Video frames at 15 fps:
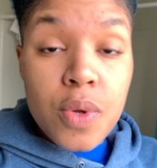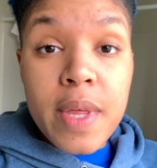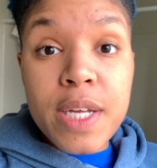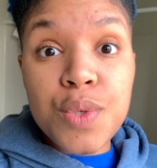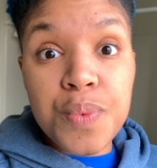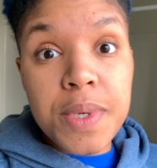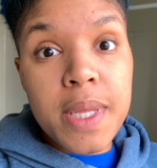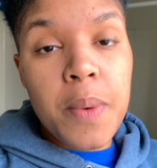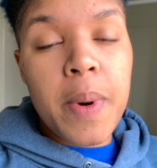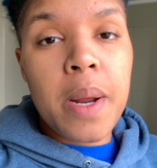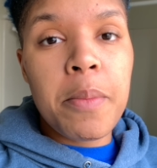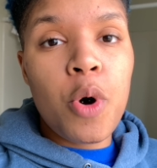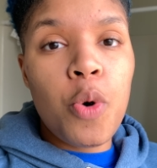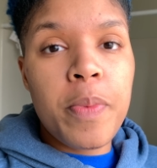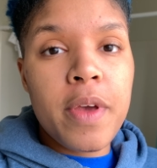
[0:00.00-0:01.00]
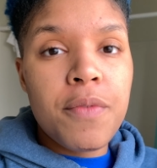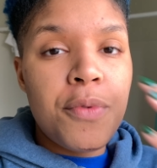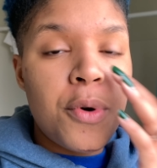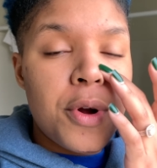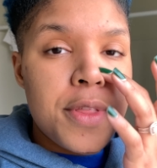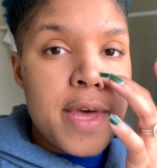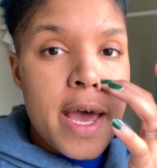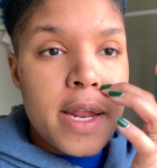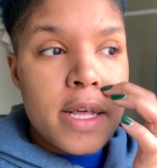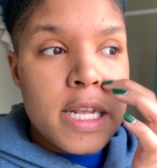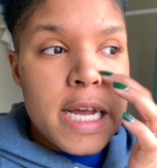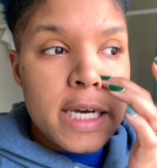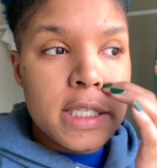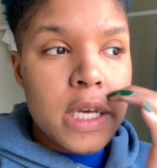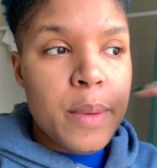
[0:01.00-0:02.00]
that's really what I'm hoping for, that in the
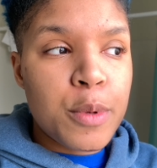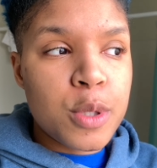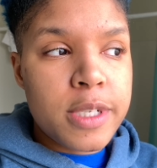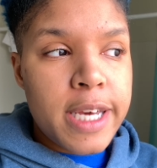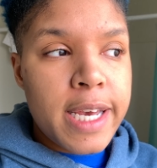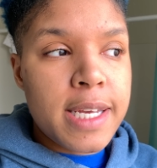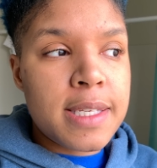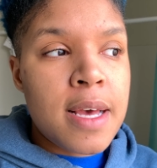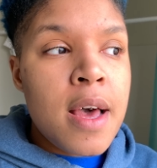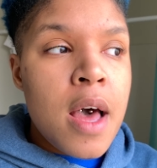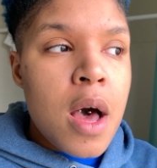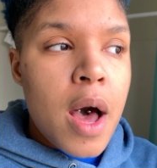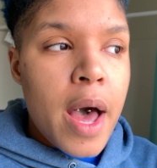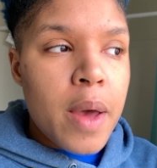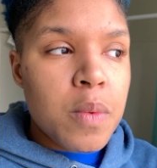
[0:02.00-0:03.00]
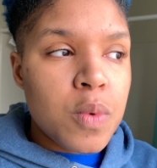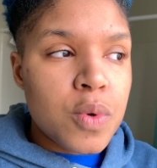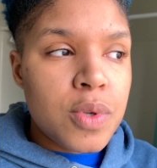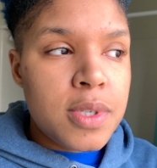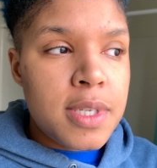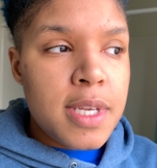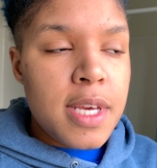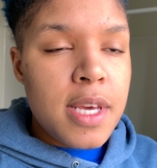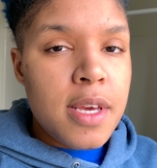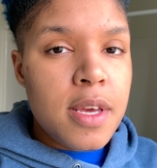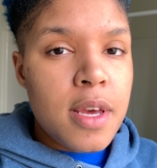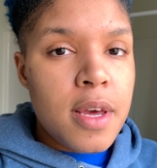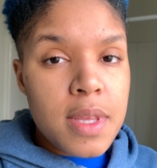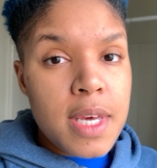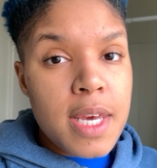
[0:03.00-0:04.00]
next couple of days I will
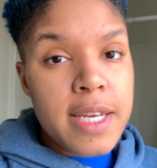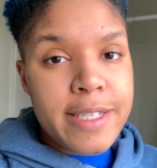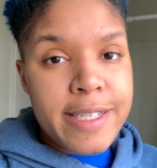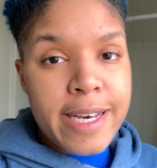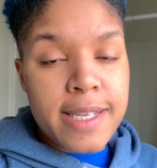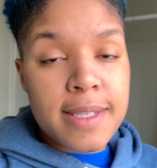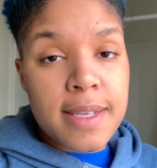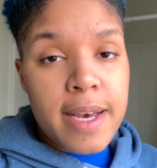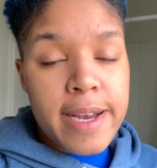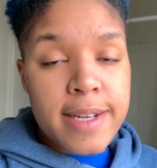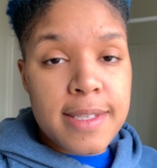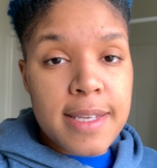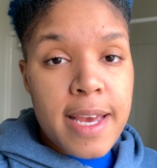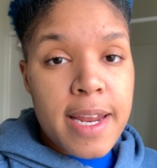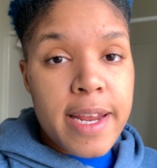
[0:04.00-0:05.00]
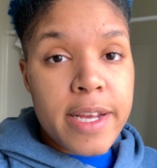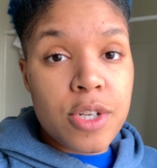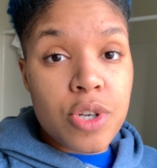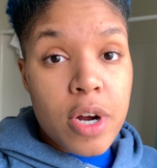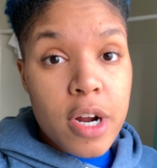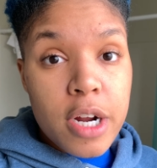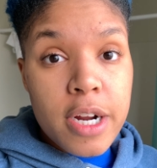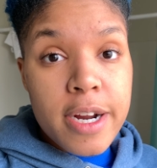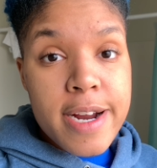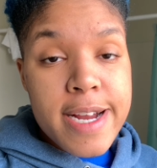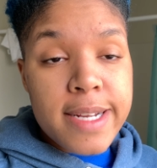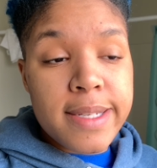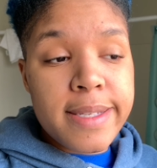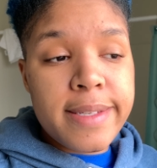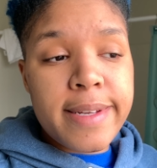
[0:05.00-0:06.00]
see the test lines getting darker
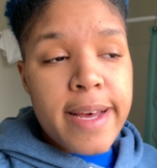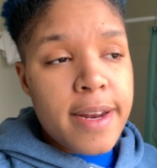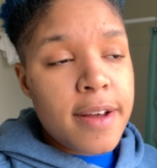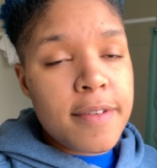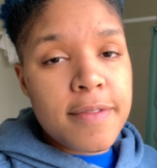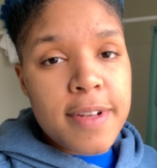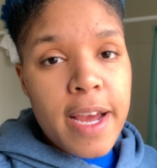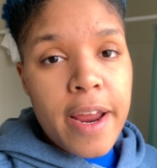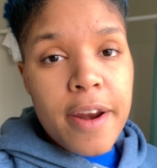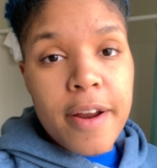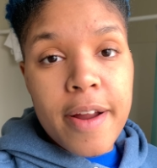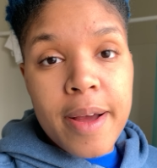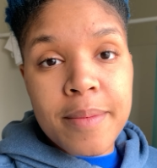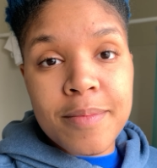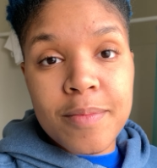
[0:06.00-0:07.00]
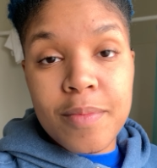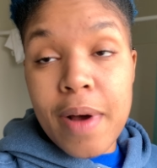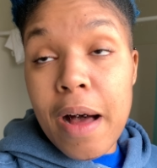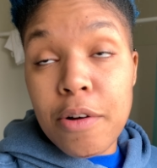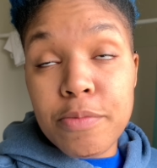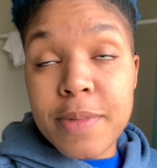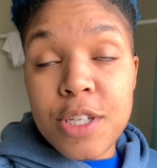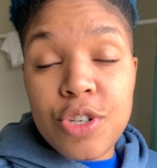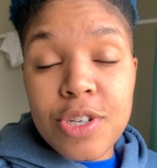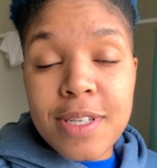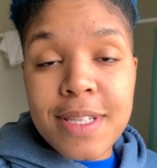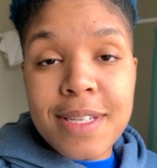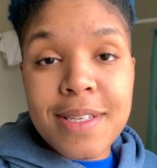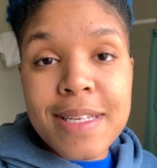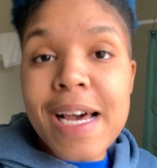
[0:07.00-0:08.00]
instead of lighter. I'll be
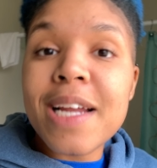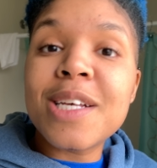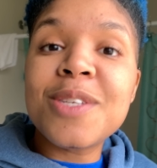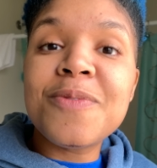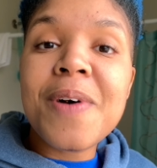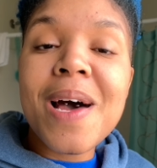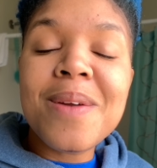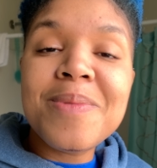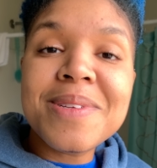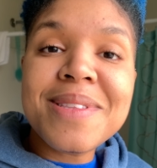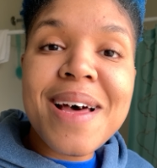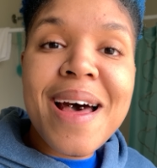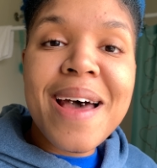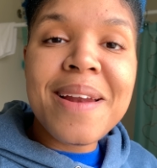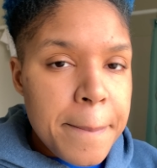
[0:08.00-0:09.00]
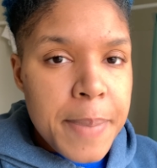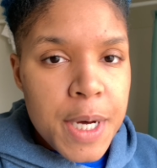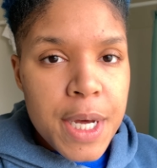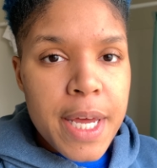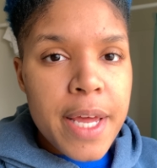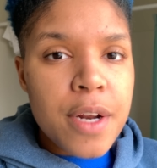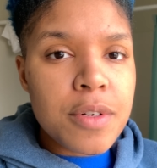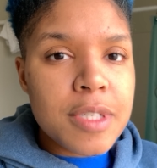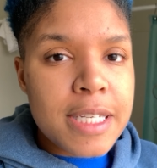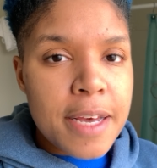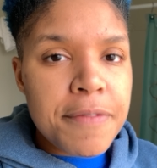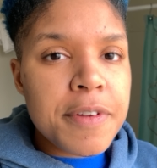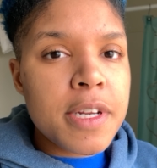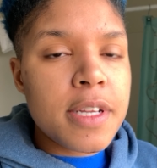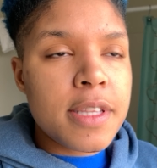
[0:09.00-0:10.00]
just as satisfied with that, but it'll
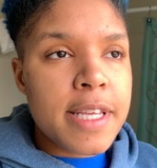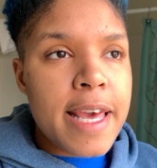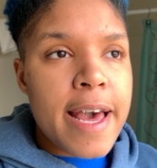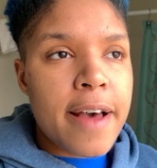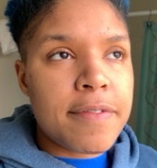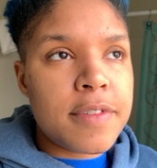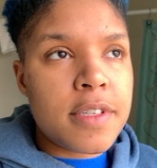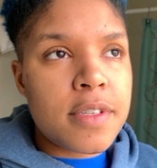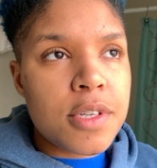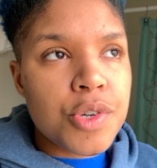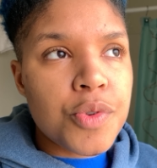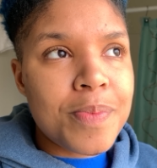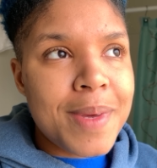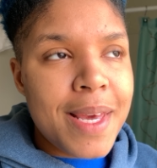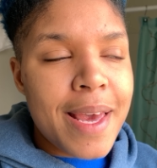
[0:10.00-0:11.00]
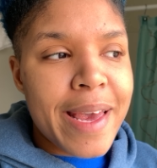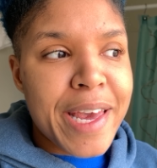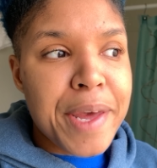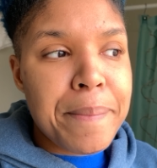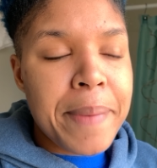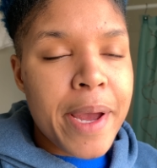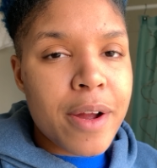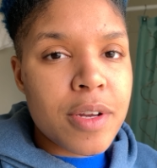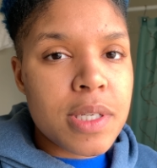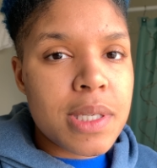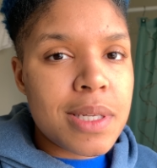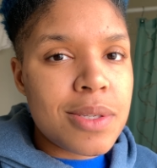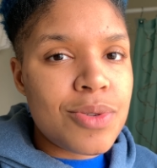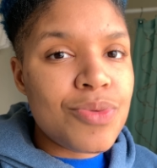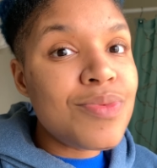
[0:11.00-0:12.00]
definitely have to still be in
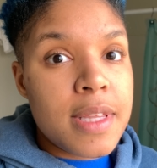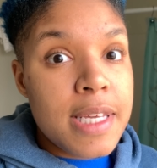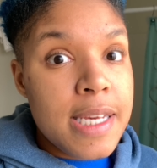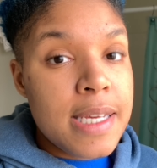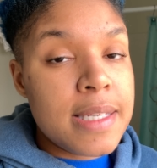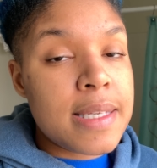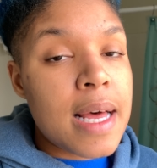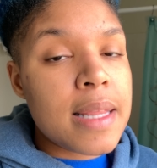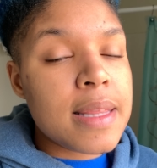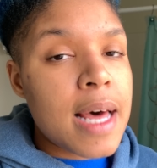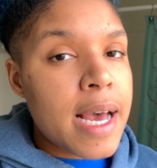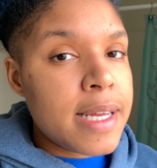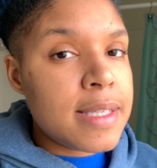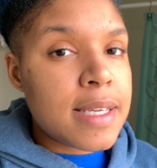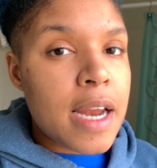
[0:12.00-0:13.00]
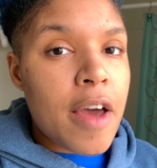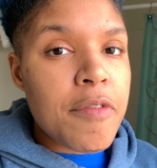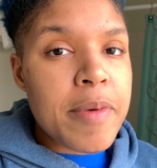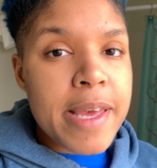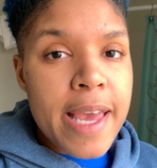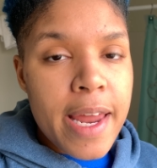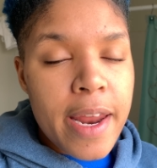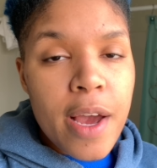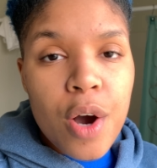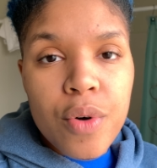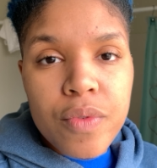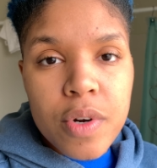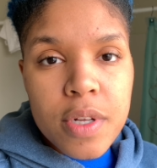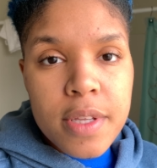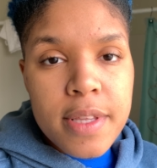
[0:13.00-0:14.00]
comparison to these lines that I've been getting
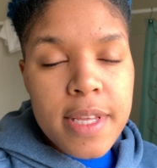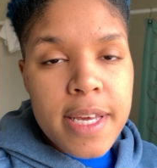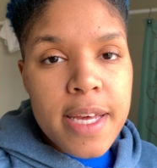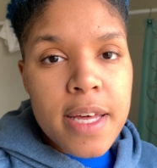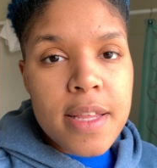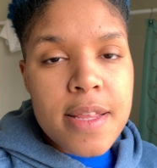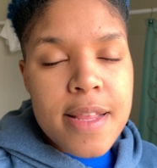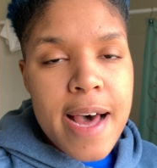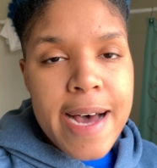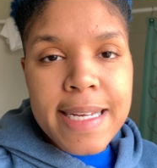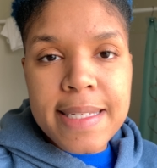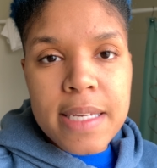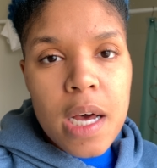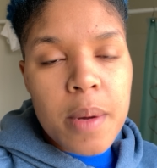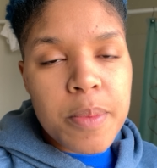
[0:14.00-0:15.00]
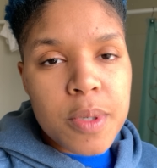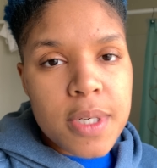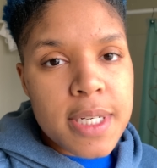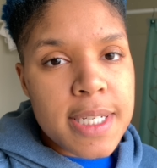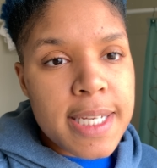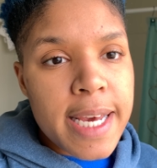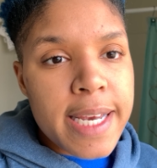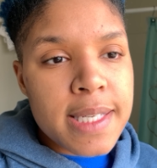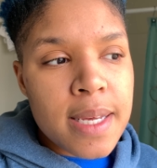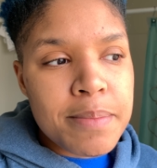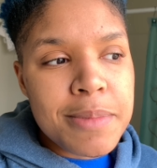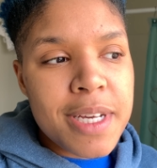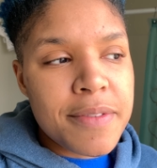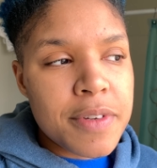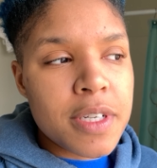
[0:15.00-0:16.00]
over the last couple of days. I'm
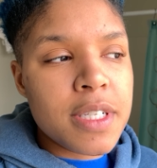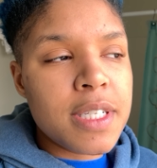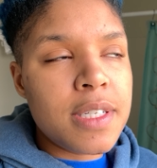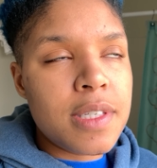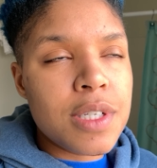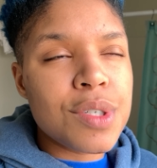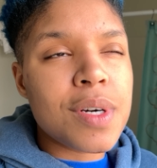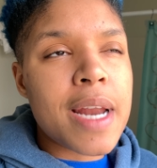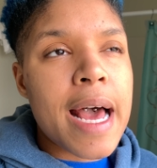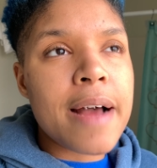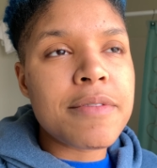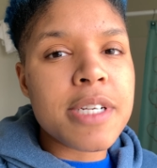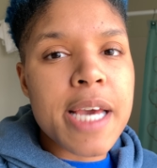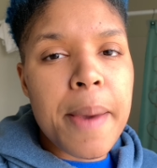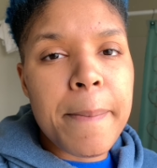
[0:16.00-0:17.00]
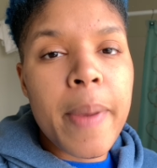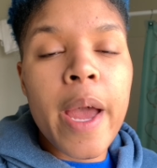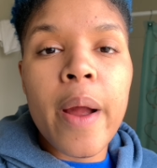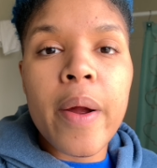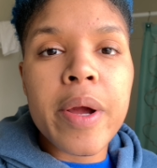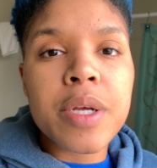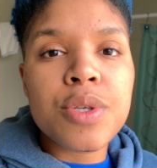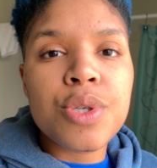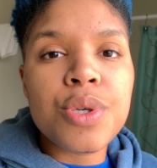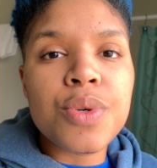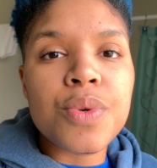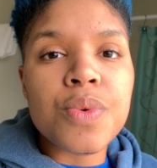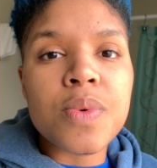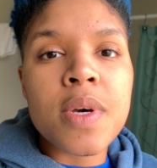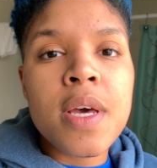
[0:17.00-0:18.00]
definitely still going to have to compare it
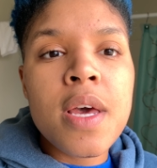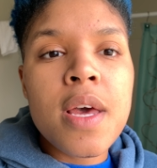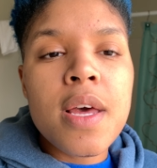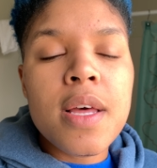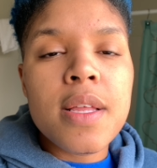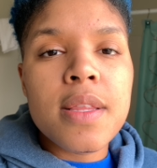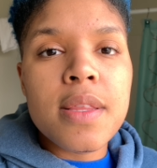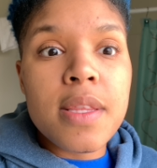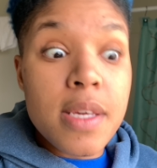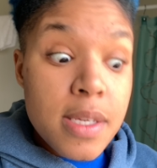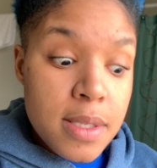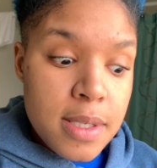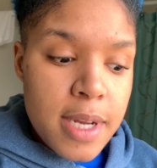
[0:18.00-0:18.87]
to these